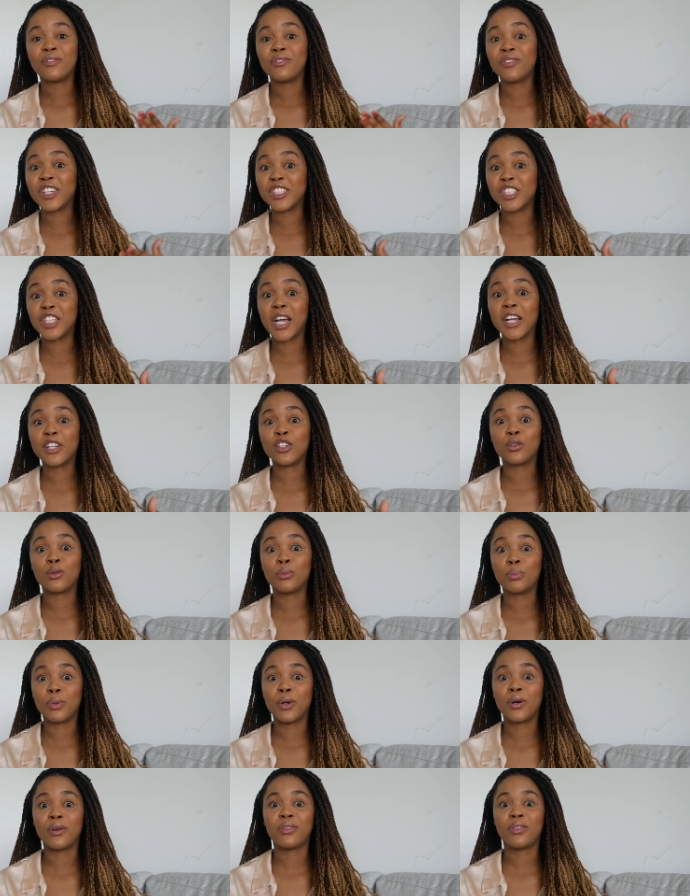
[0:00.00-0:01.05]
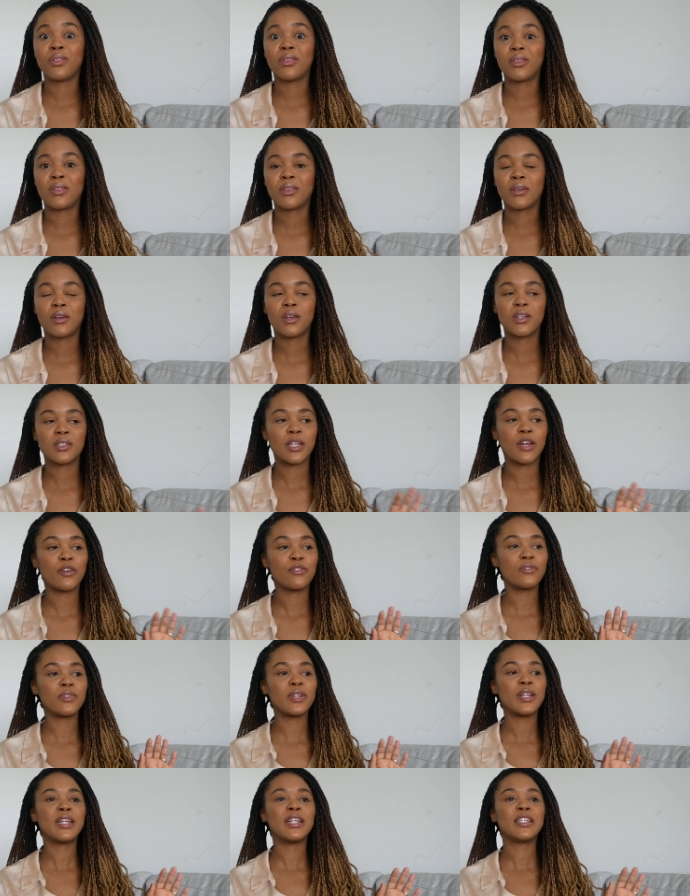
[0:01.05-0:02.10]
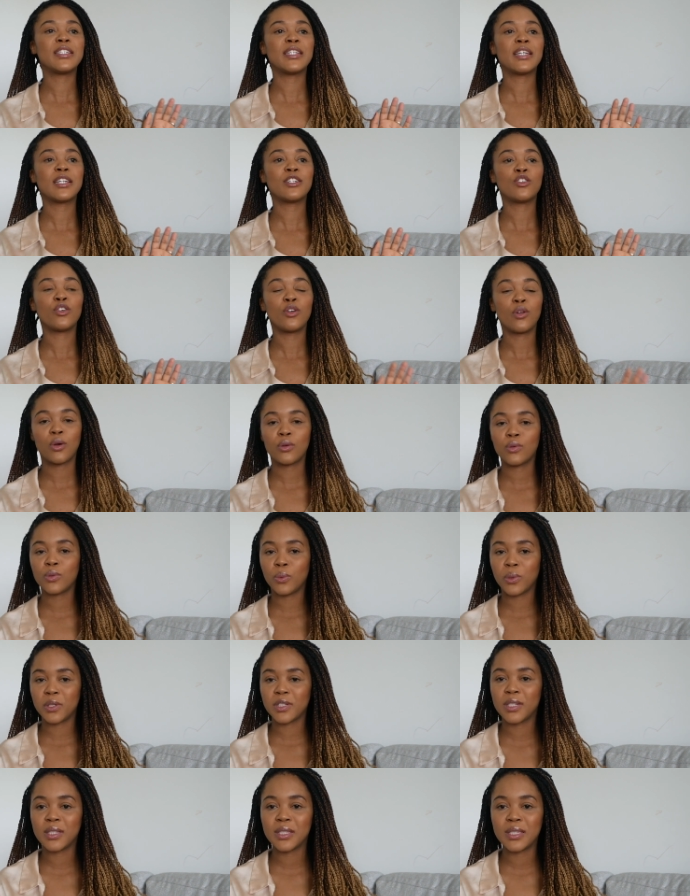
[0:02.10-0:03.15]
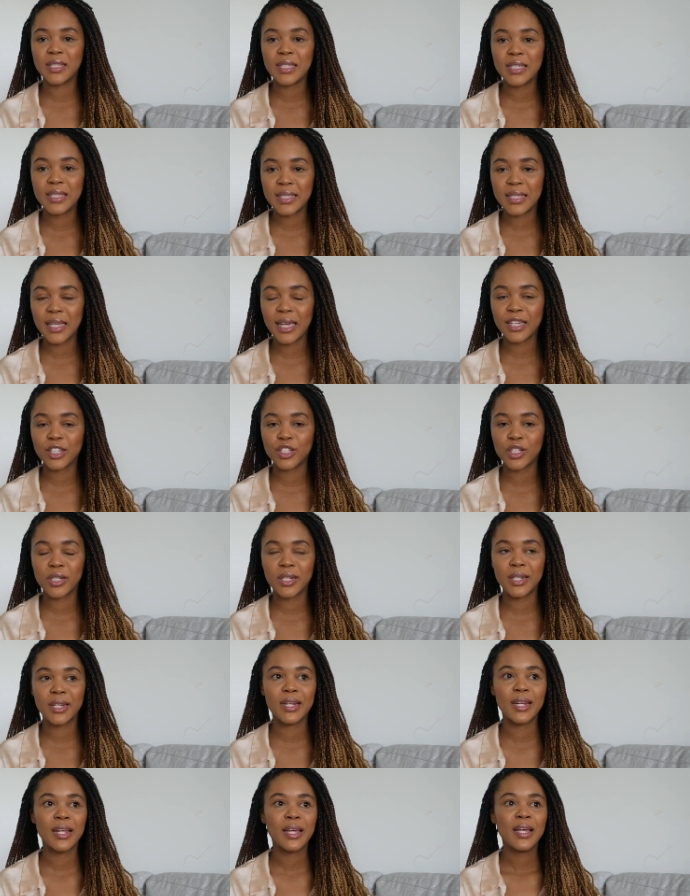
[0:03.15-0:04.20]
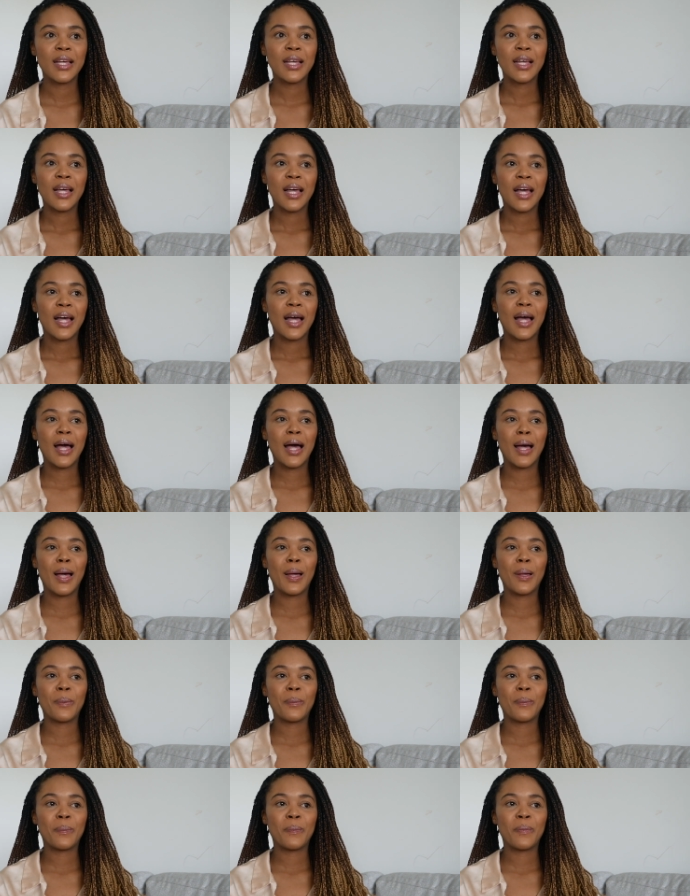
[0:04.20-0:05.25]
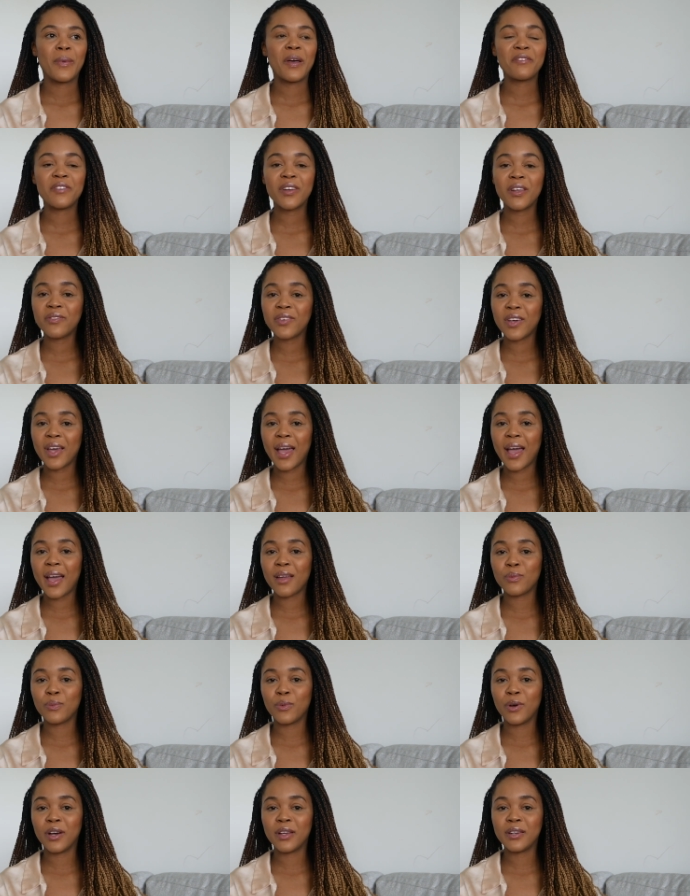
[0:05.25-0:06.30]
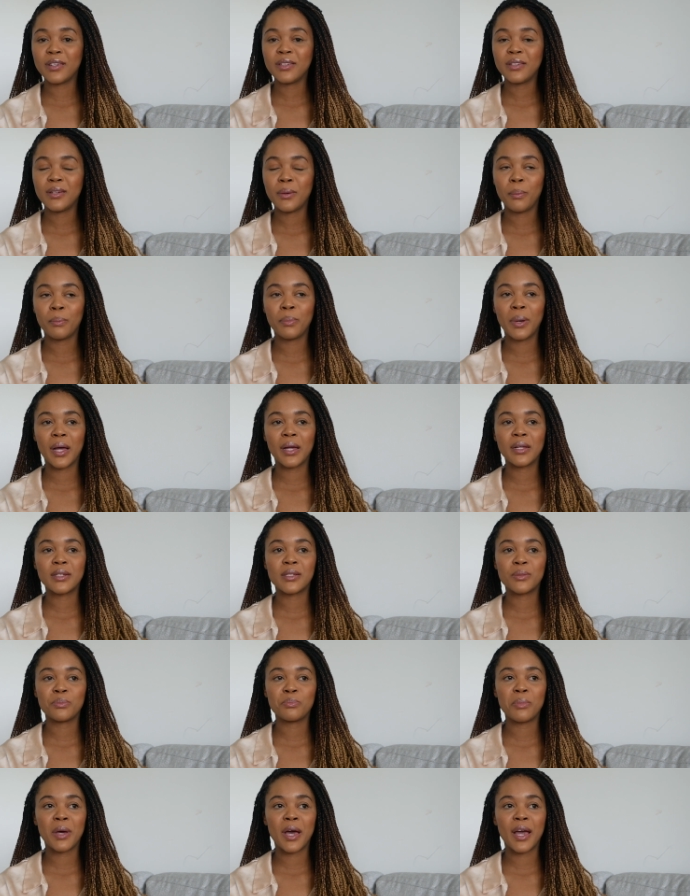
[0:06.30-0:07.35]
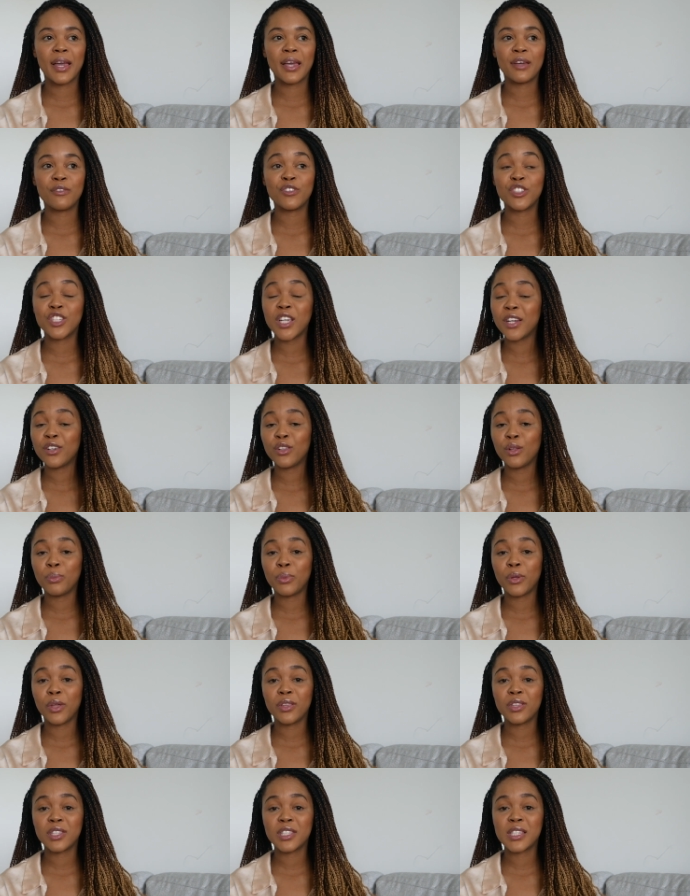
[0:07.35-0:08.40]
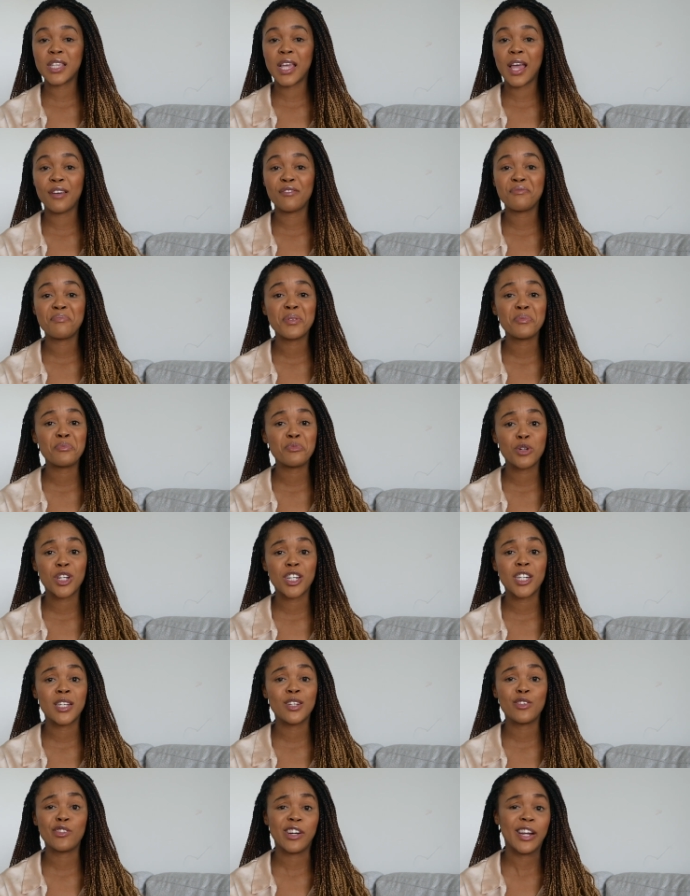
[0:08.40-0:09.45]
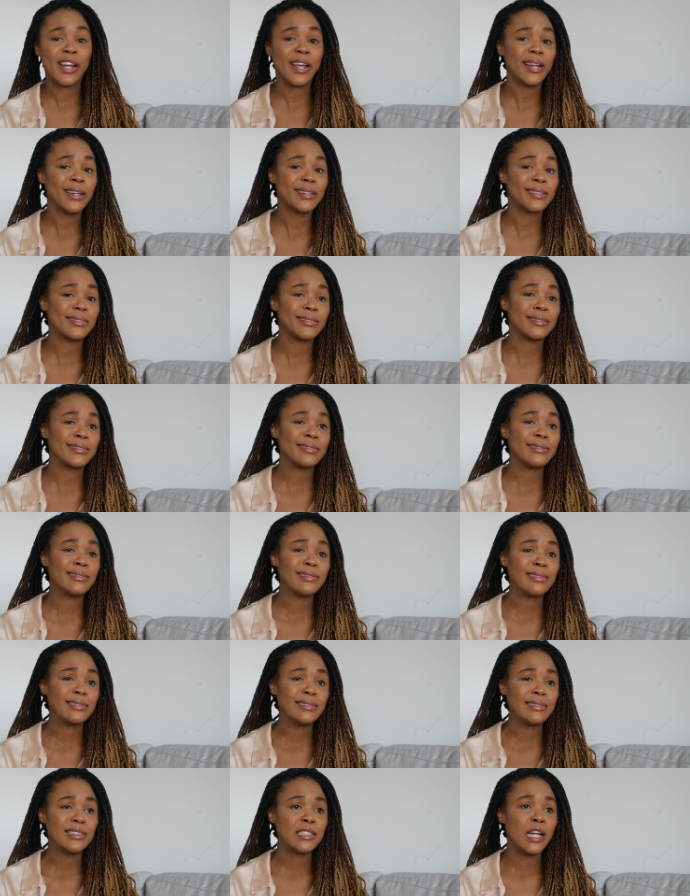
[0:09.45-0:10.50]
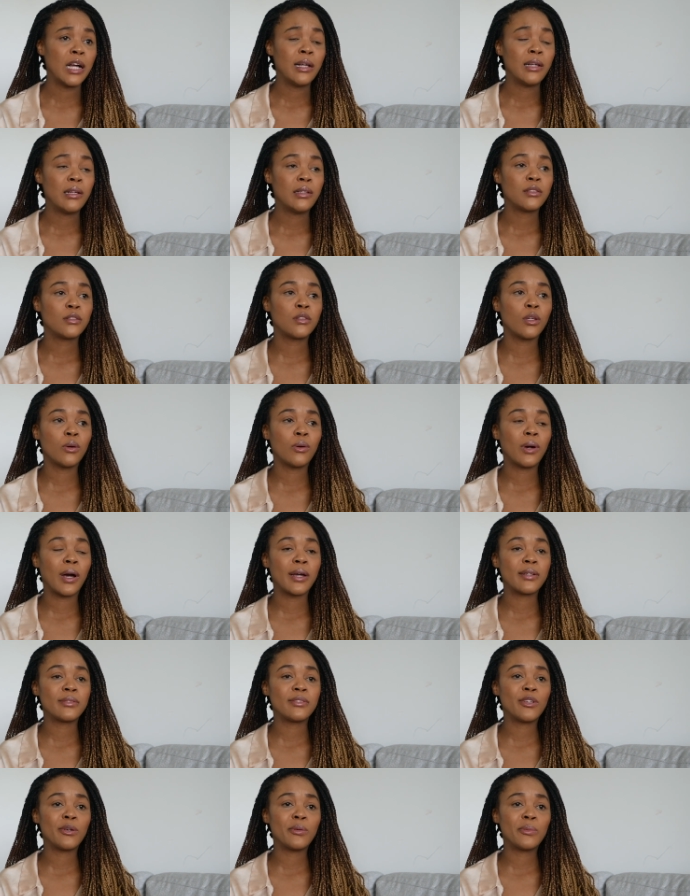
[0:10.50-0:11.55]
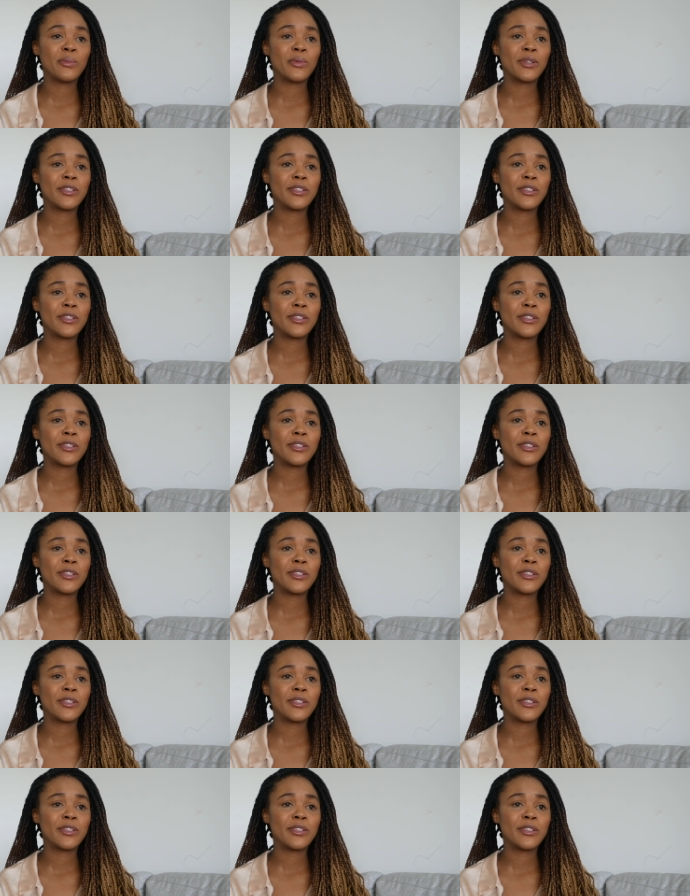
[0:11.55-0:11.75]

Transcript: vaginal birth because I really did not want a C-section. Um, I've never had one, but my vaginal births have been pretty great. So I don't